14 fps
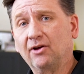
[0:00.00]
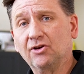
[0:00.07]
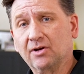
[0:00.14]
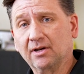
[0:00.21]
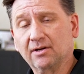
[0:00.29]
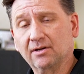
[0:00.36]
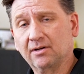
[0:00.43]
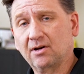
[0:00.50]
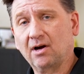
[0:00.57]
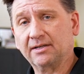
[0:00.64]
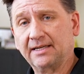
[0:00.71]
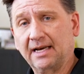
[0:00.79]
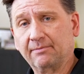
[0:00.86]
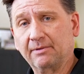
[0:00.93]
You can
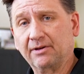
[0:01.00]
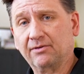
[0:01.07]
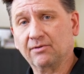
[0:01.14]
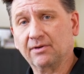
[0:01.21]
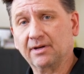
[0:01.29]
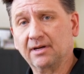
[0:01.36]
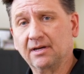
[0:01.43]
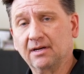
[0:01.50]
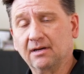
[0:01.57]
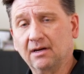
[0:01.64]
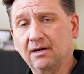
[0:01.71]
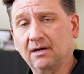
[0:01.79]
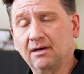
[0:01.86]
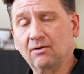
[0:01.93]
contact me through the
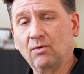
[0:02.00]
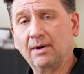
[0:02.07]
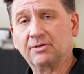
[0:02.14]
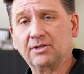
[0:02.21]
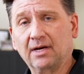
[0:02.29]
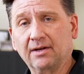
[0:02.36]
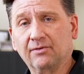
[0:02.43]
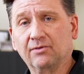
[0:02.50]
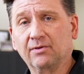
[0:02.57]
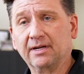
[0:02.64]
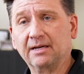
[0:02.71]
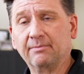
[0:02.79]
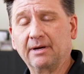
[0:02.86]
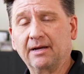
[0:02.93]
website through an
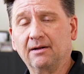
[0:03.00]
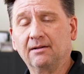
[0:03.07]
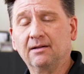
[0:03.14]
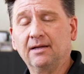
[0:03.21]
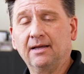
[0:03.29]
email,